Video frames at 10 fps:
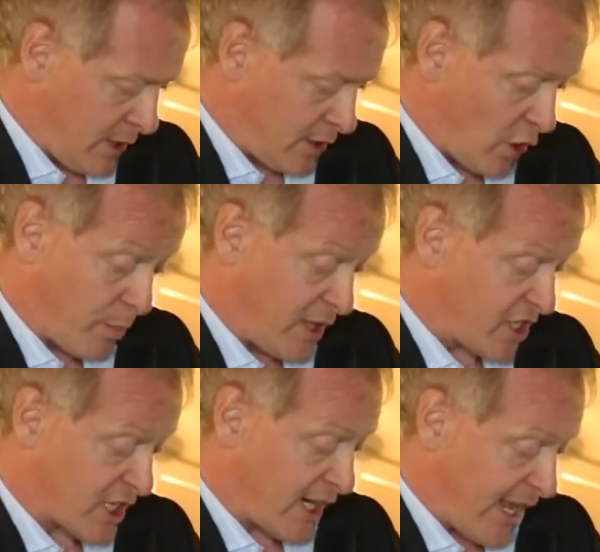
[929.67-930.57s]
no
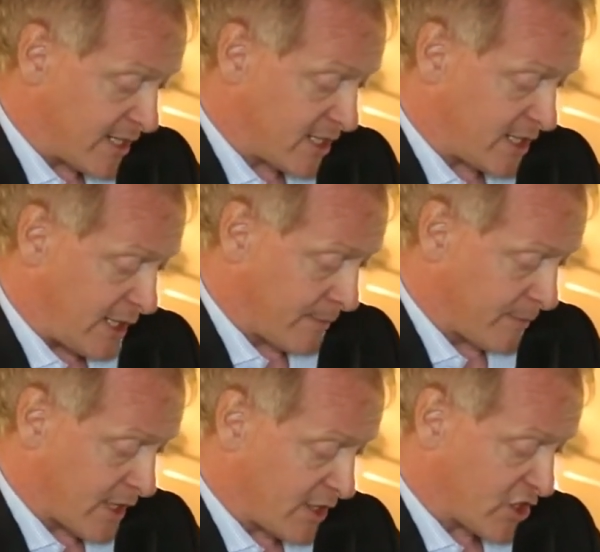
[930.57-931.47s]
political entity
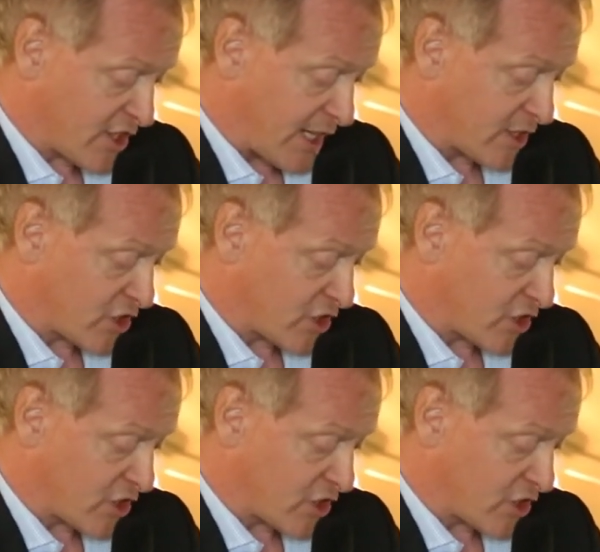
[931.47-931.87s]
can stand